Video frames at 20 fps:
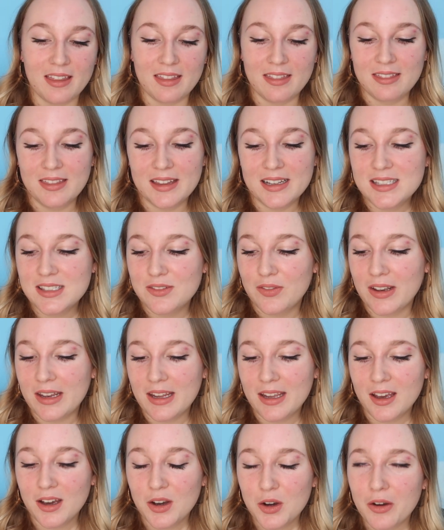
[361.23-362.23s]
This
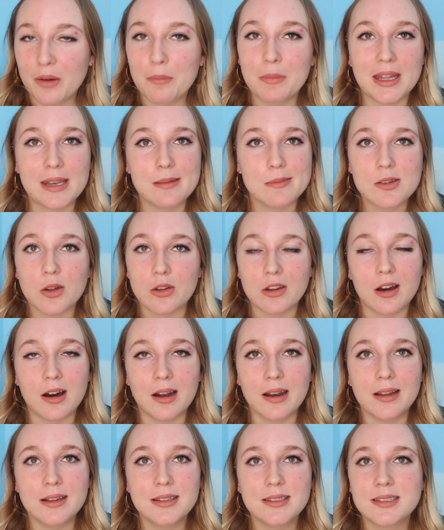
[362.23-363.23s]
video, I'm gonna be totally
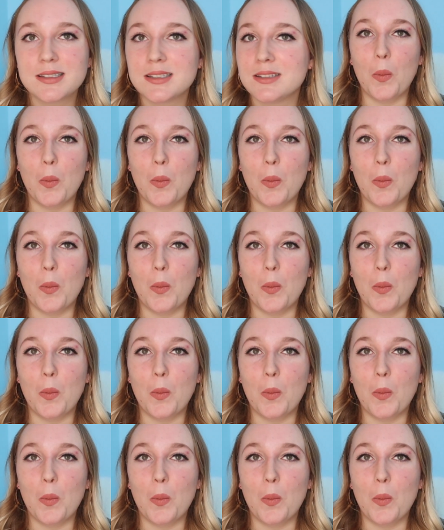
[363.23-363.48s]
honest,